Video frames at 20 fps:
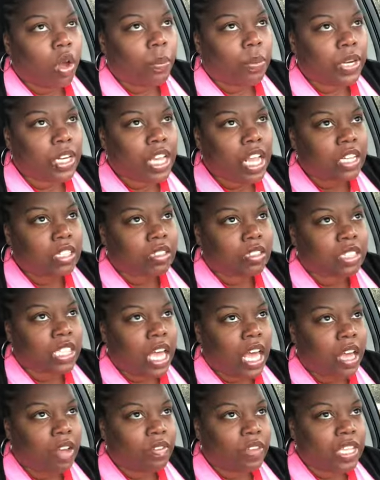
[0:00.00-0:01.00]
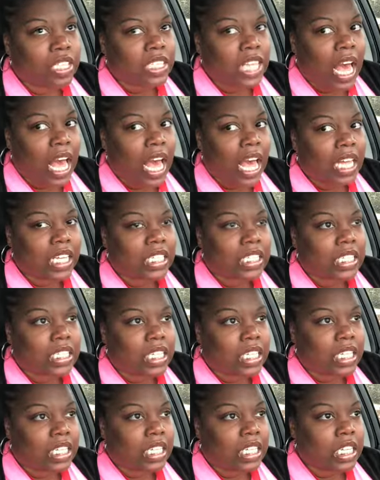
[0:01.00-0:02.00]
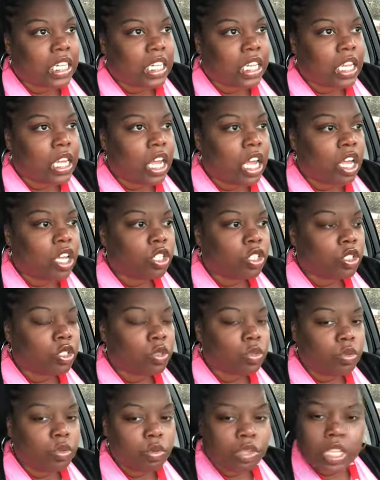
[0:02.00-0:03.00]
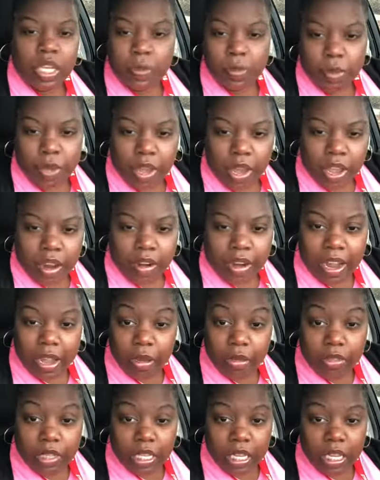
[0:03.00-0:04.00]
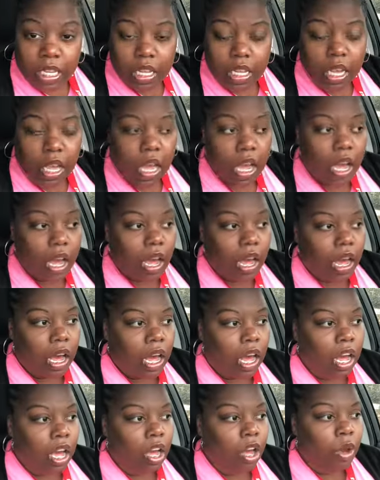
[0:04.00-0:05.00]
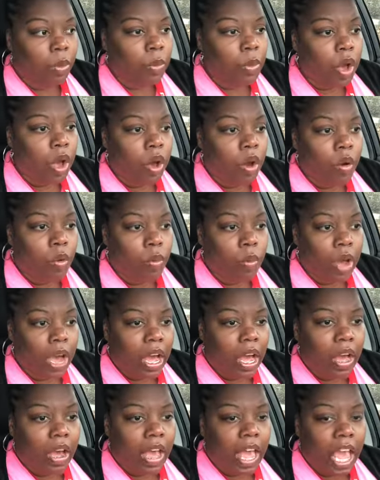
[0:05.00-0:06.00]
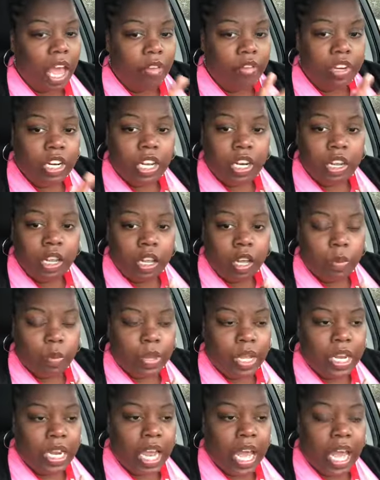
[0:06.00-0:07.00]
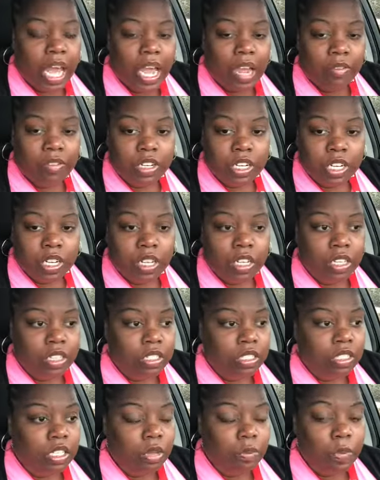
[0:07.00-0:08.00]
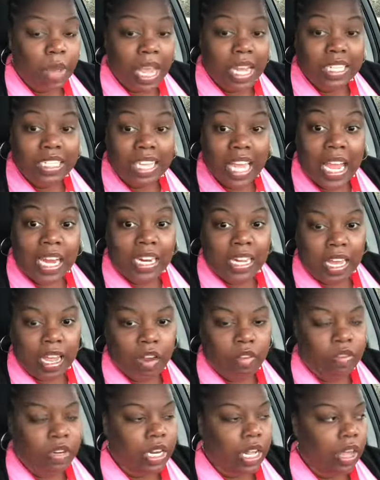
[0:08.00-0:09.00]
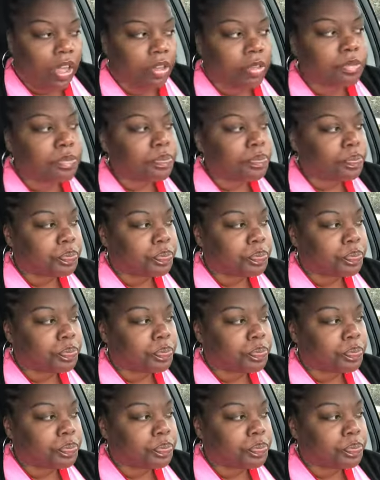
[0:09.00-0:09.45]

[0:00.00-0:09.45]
protective style is ideally to keep your hair healthy, while having it up and not having to maintain it every day.